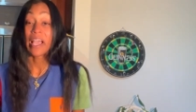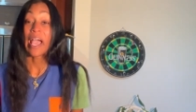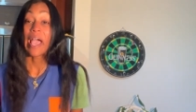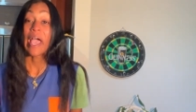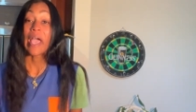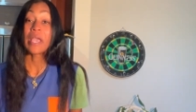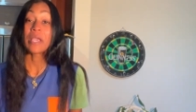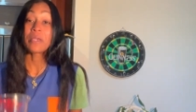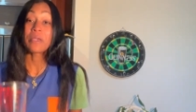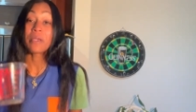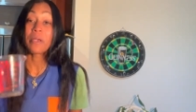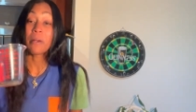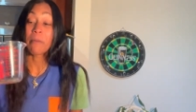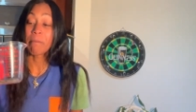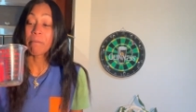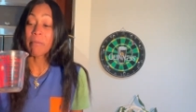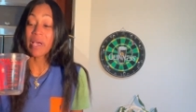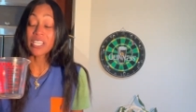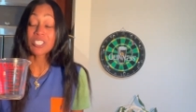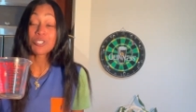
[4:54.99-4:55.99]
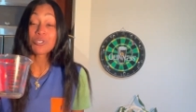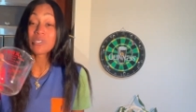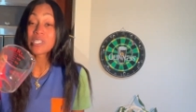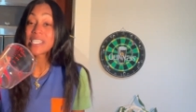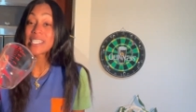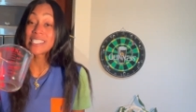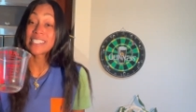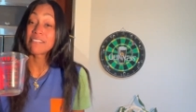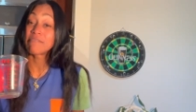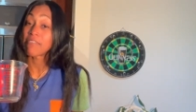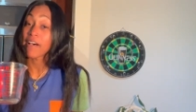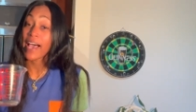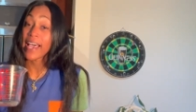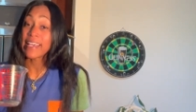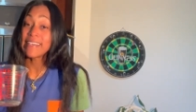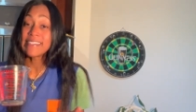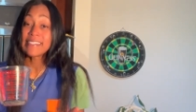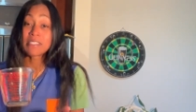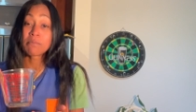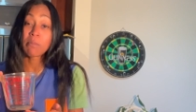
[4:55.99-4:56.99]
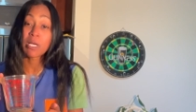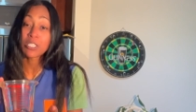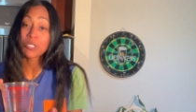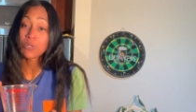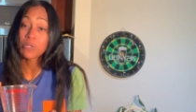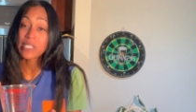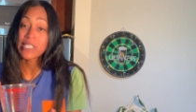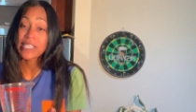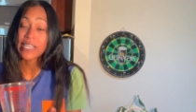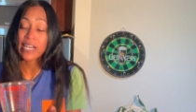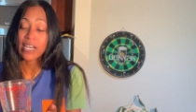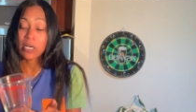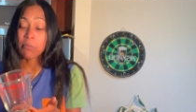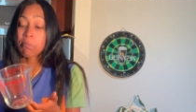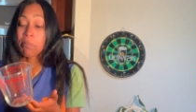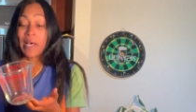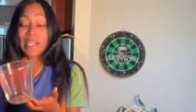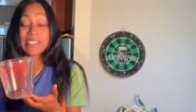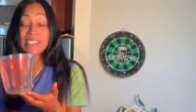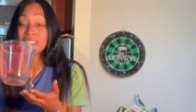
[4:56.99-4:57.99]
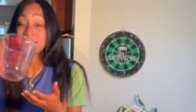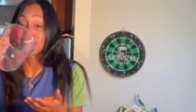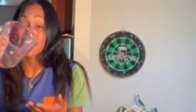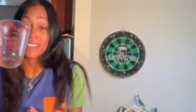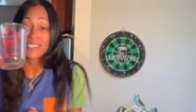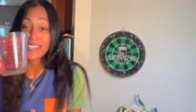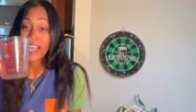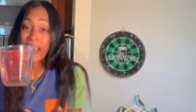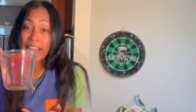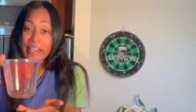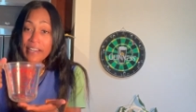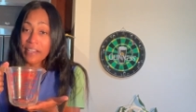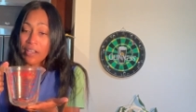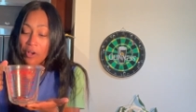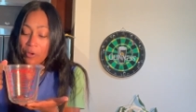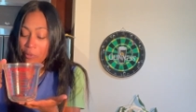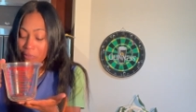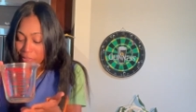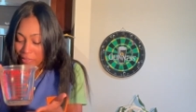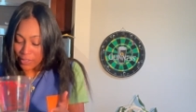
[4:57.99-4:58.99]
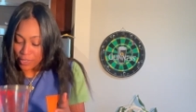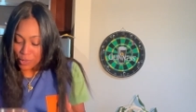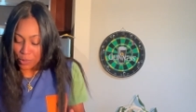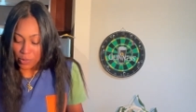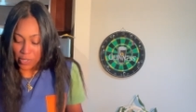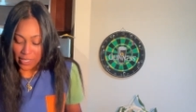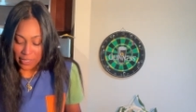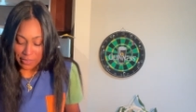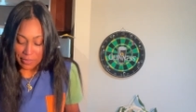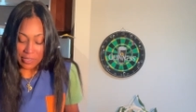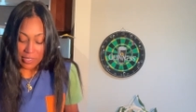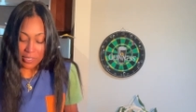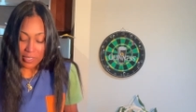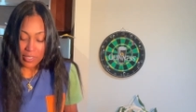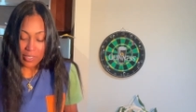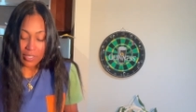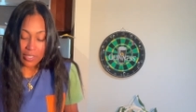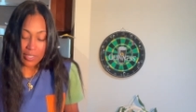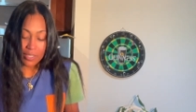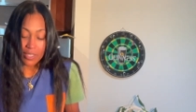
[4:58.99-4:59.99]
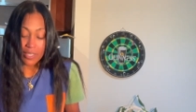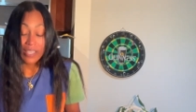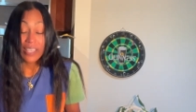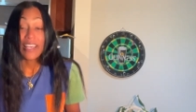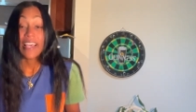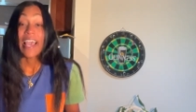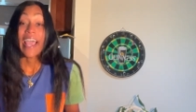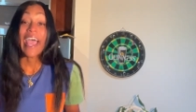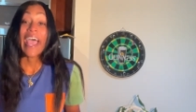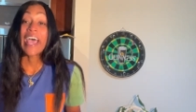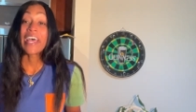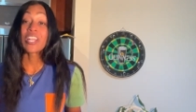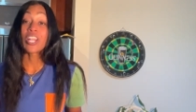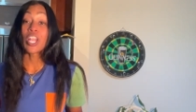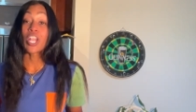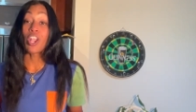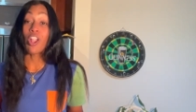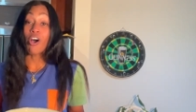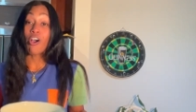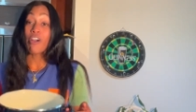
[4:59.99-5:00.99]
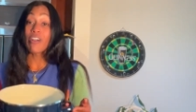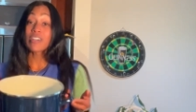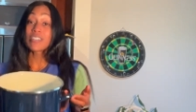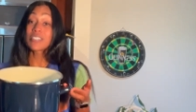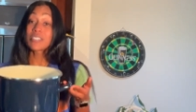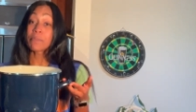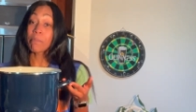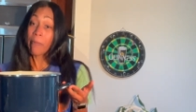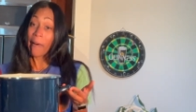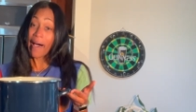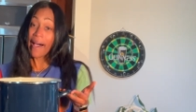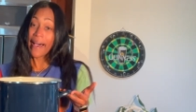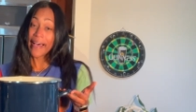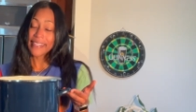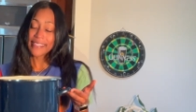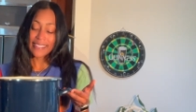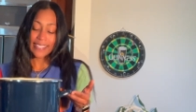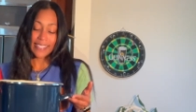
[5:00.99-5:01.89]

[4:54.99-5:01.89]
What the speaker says: a measuring device, measuring cup. I just decided to go with this one, and a large pot.